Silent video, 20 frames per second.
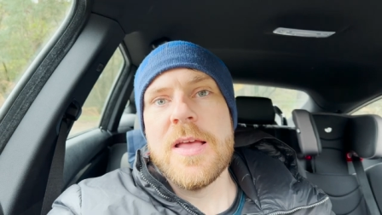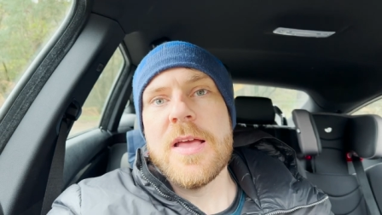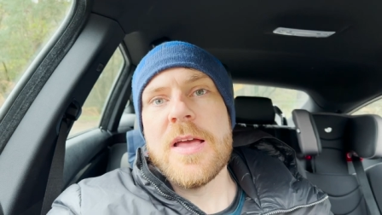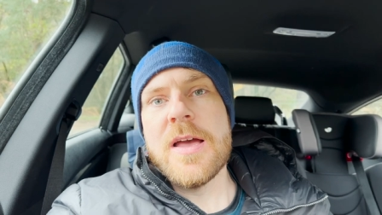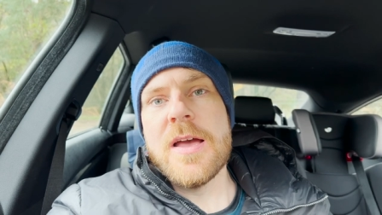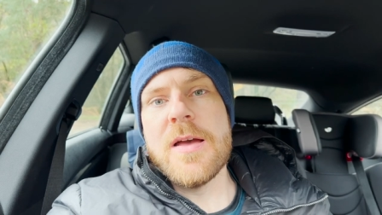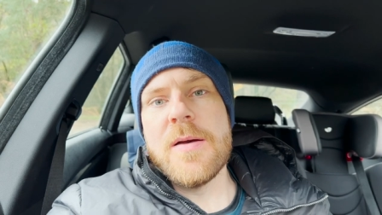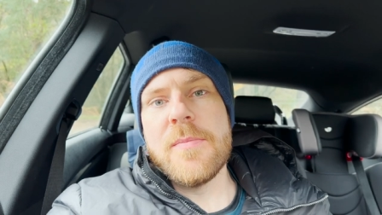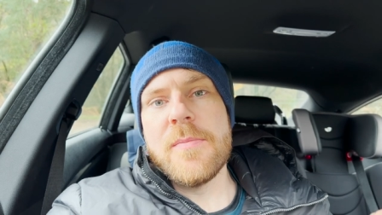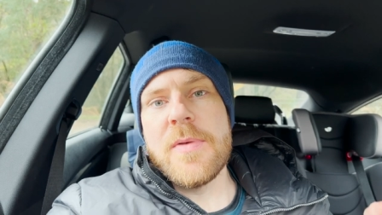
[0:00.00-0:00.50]

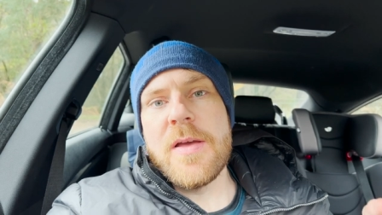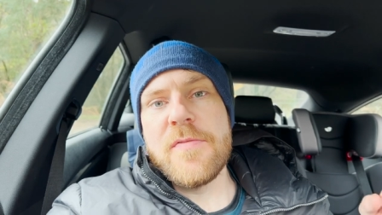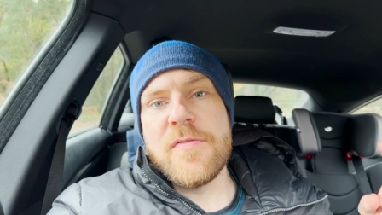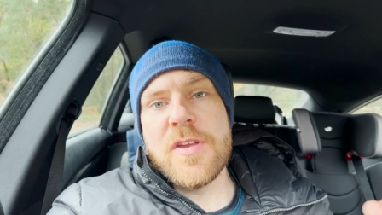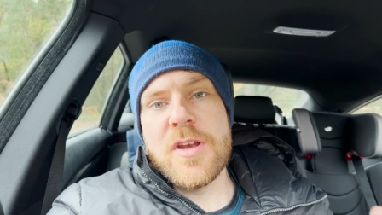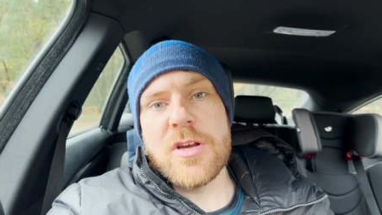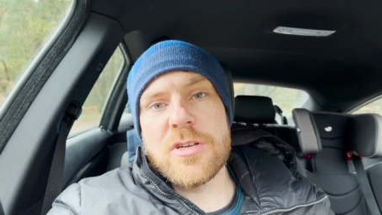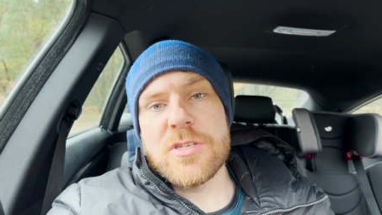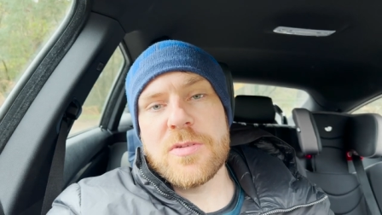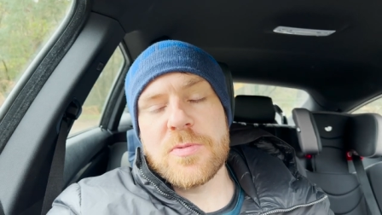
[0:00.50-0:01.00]
Uh, if you're
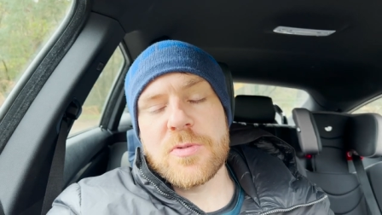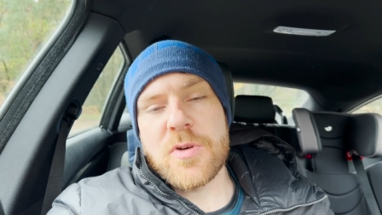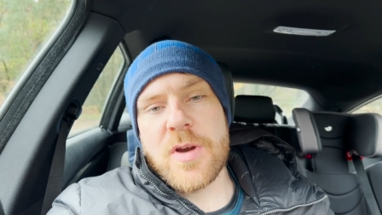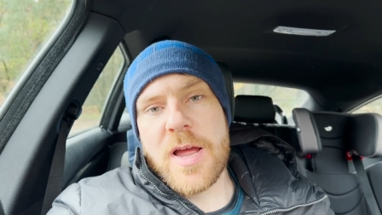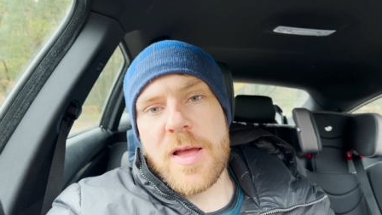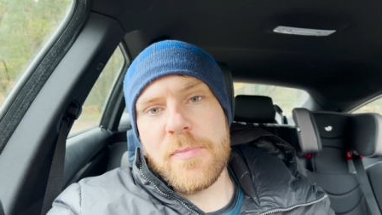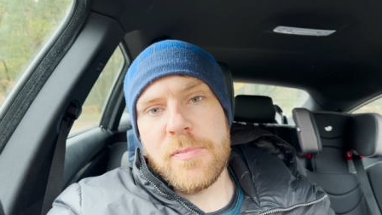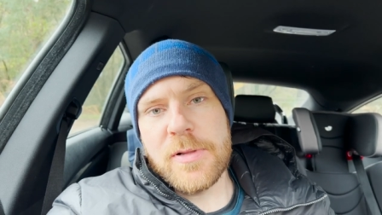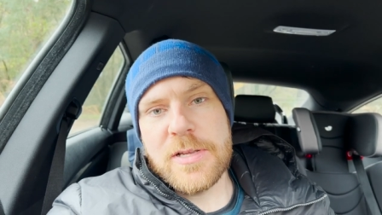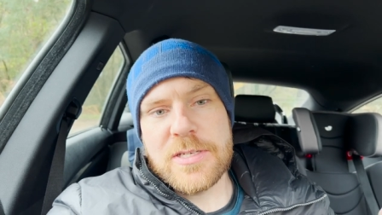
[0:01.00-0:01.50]
not
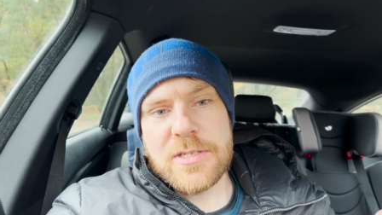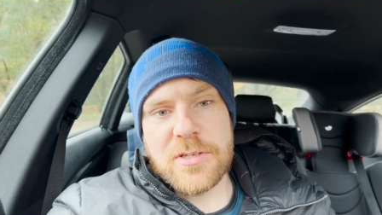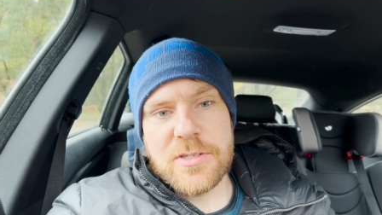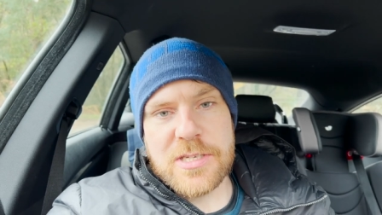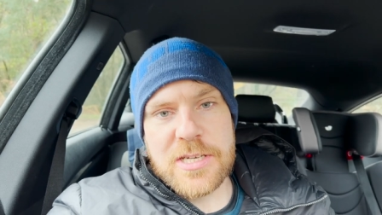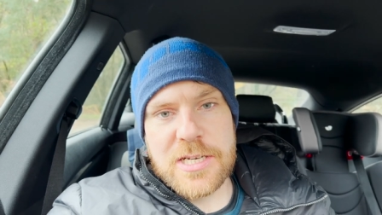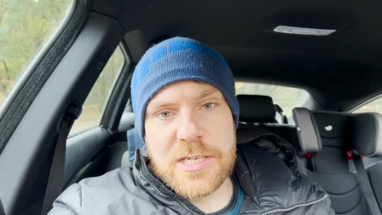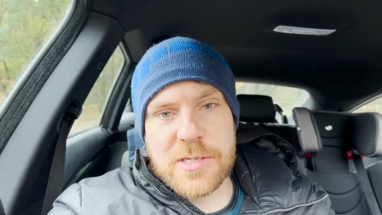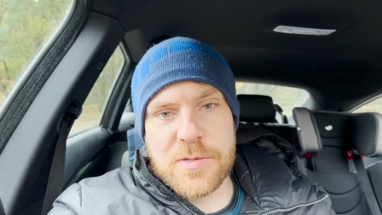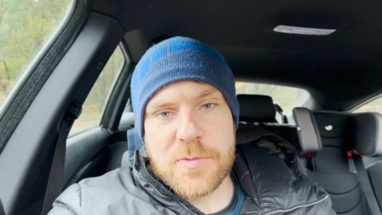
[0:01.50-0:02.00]
subscribed, please
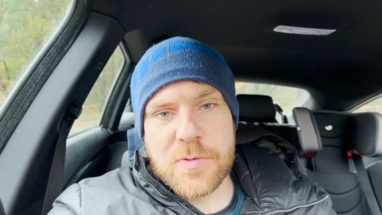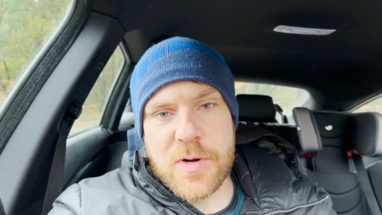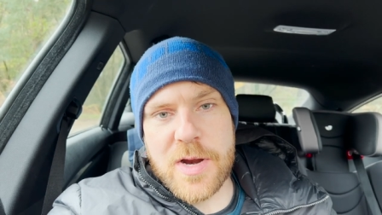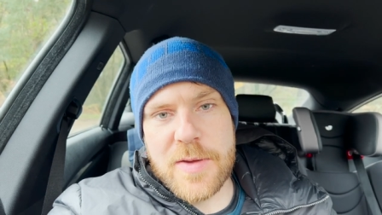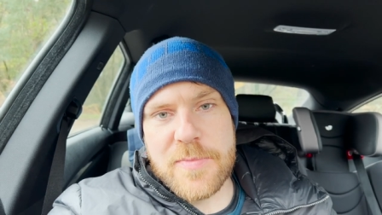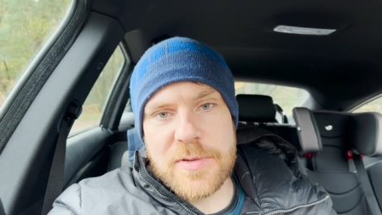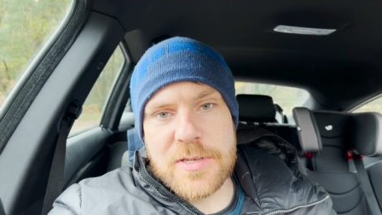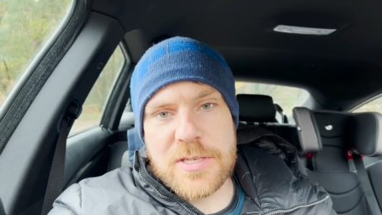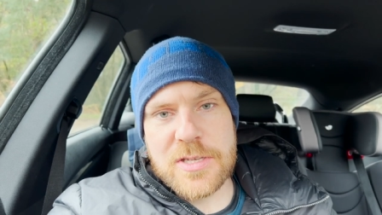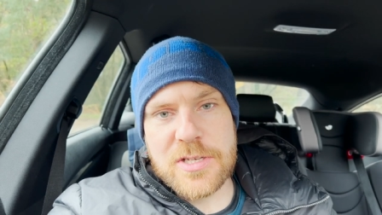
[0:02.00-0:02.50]
consider
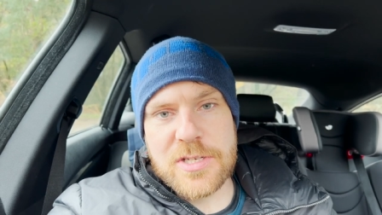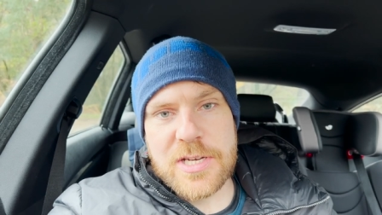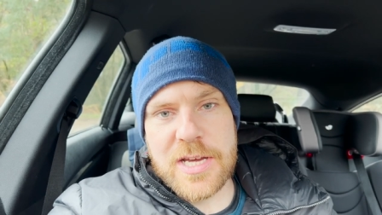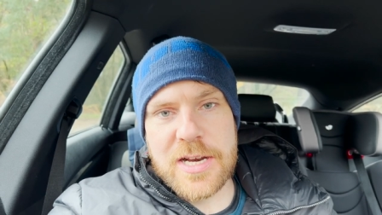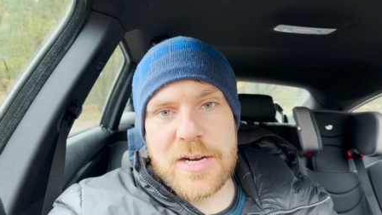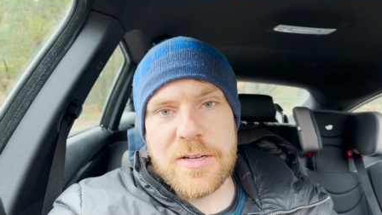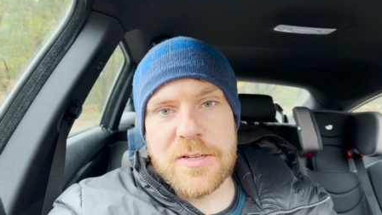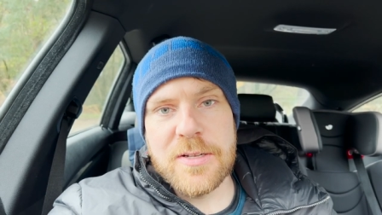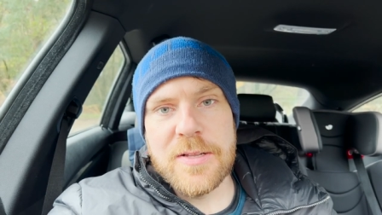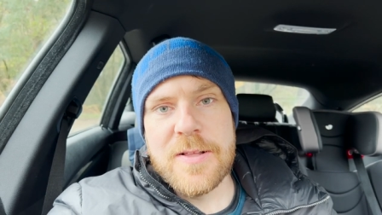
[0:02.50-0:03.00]
subscribing to the
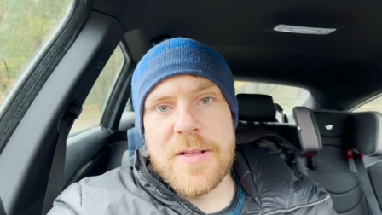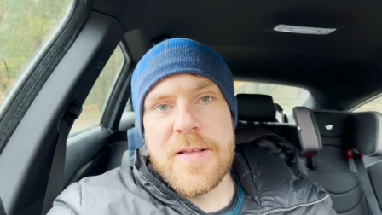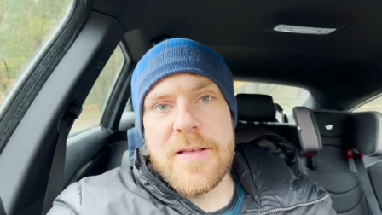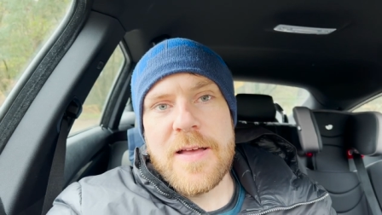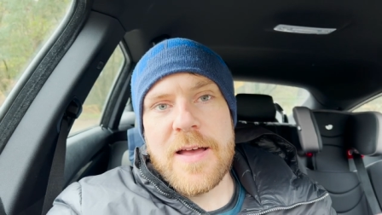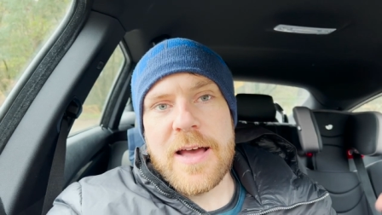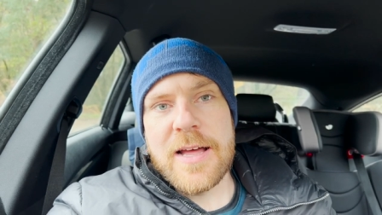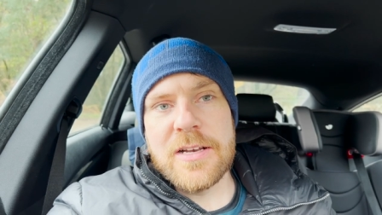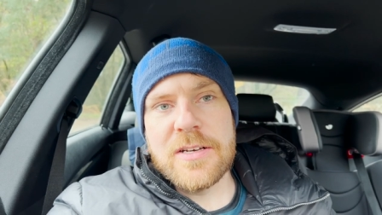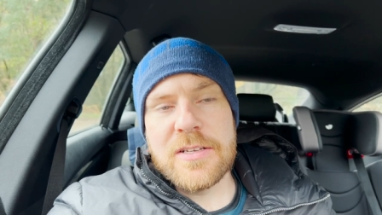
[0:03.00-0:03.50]
channel
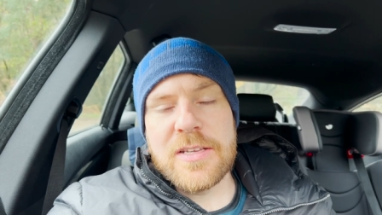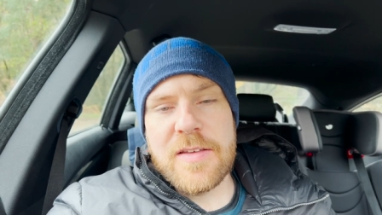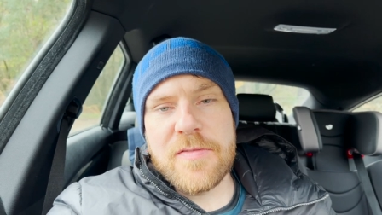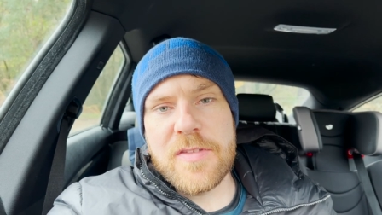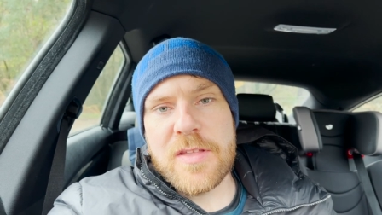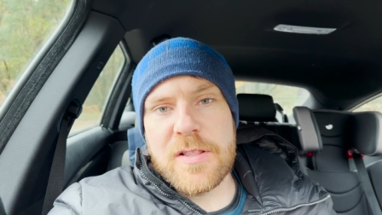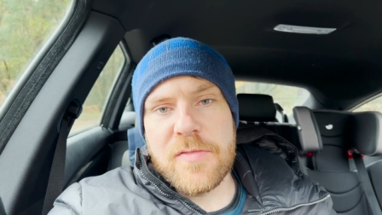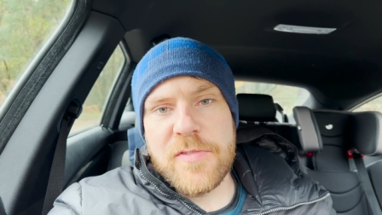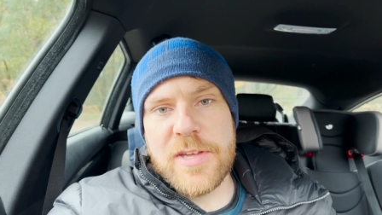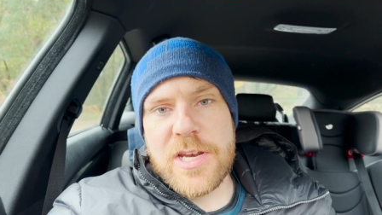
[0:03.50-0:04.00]
and give
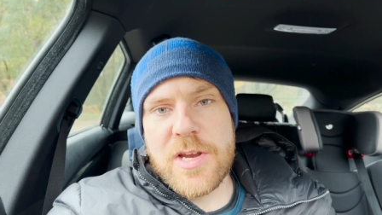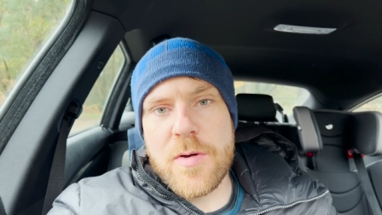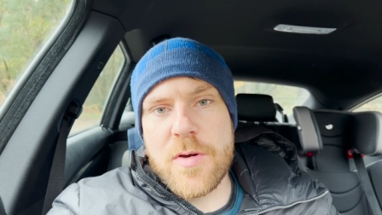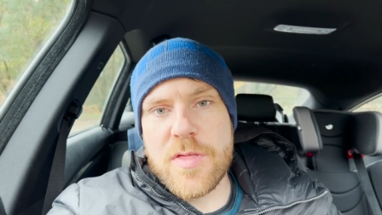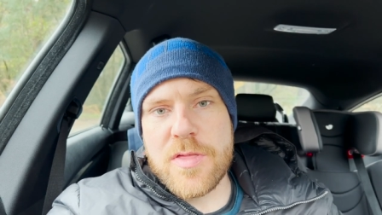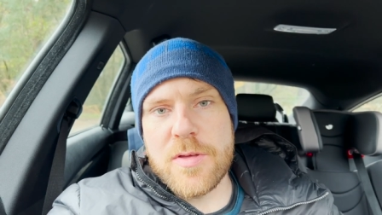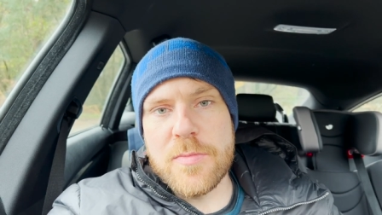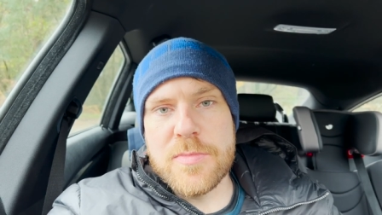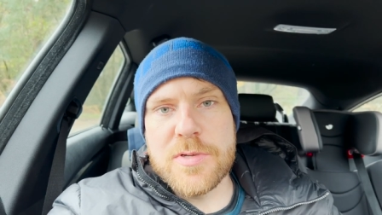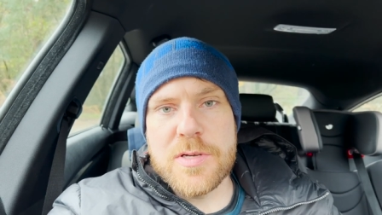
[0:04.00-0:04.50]
the video a
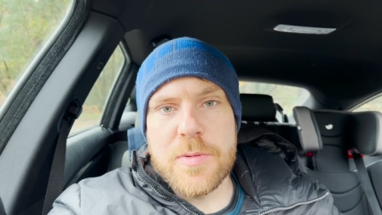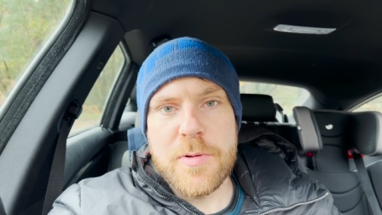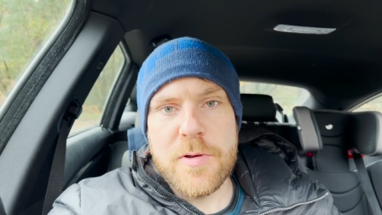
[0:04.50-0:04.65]
thumbs up.